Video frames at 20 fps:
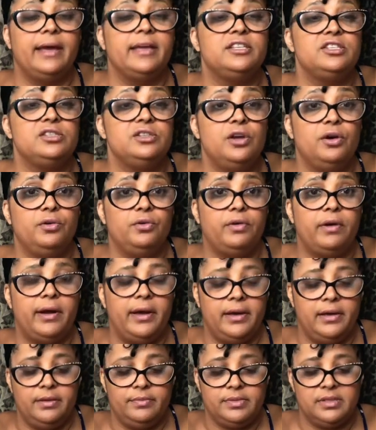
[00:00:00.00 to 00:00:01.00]
snow
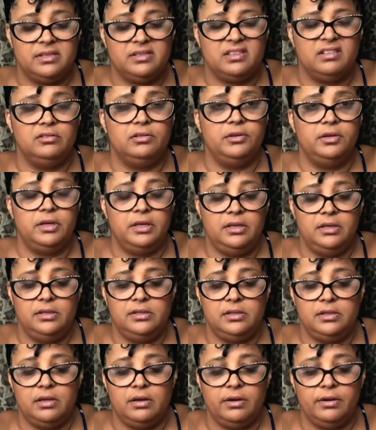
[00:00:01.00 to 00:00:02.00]
crabs. It's a little
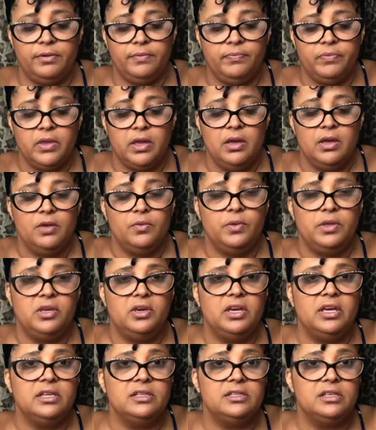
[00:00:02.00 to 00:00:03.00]
easier. When you
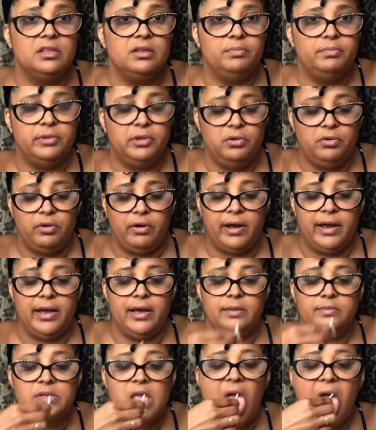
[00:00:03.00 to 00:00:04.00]
get into the blue
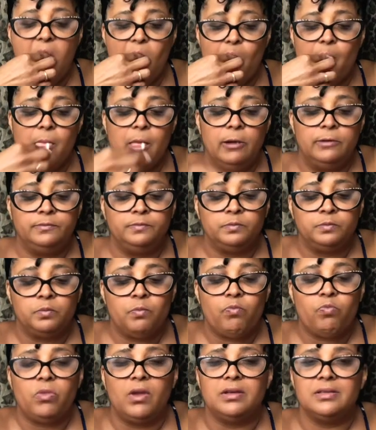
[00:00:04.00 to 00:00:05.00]
crabs,
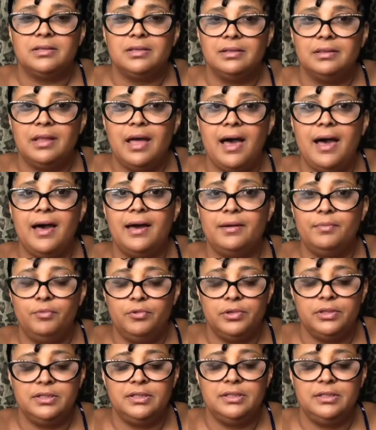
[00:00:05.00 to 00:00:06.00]
it's a lot
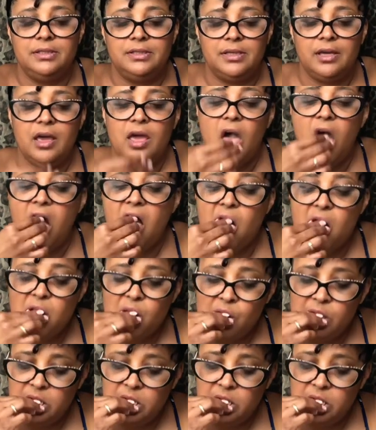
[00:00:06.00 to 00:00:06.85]
more detail